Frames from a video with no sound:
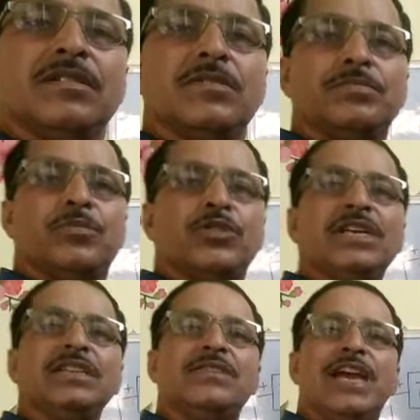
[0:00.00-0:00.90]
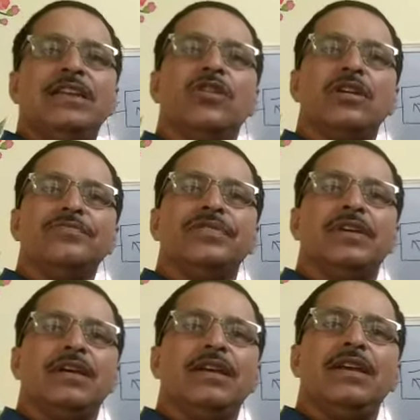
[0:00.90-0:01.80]
Putting the value of
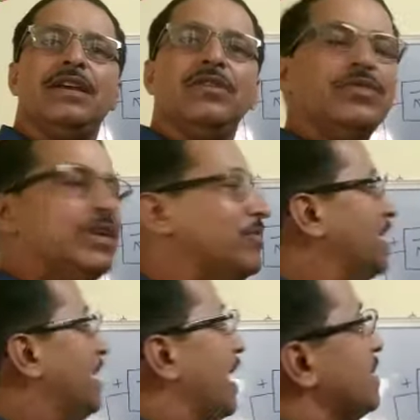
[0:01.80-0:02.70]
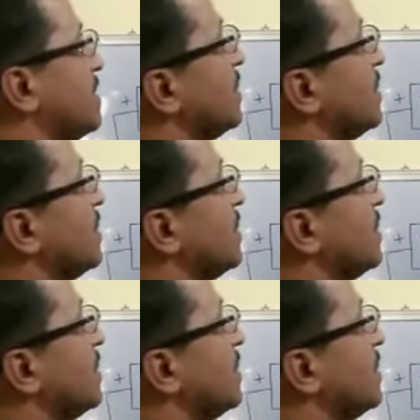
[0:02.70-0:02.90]
a, we will get